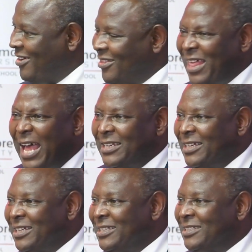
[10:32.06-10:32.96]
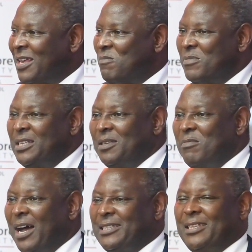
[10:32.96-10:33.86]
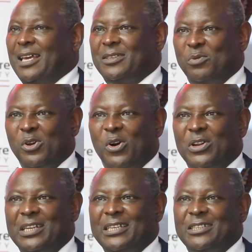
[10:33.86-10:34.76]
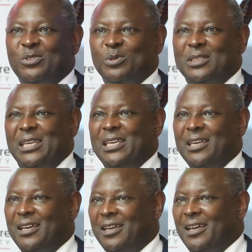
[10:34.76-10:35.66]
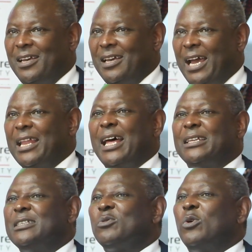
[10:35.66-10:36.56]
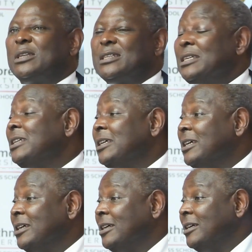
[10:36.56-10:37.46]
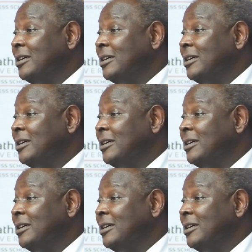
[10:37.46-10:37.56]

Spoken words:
That is the mismatch that we all need to see, and that is what really